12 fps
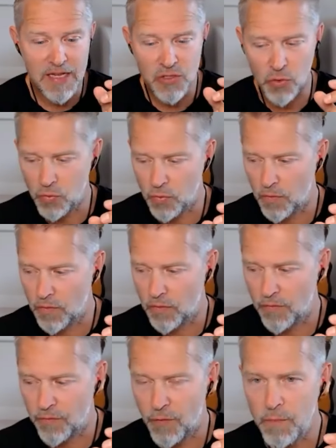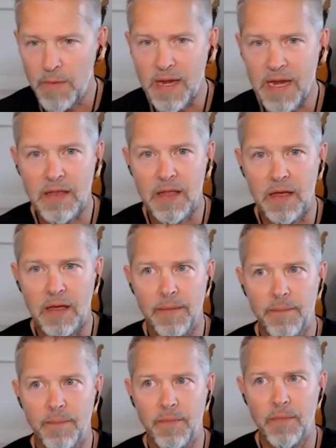So for me, the
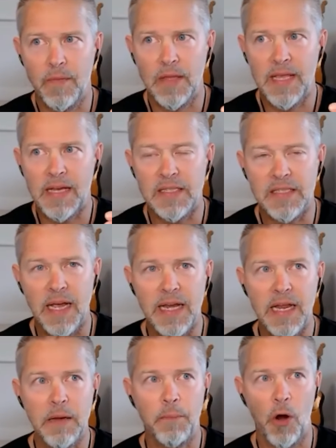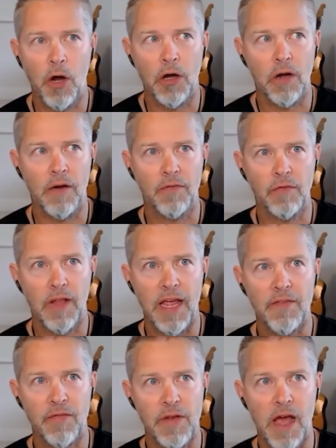exciting part of
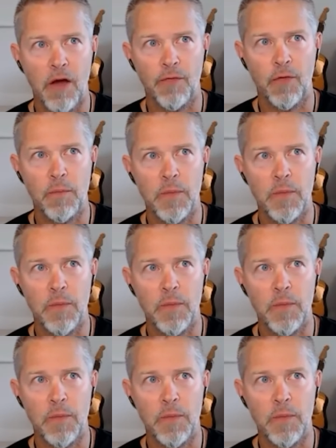life now for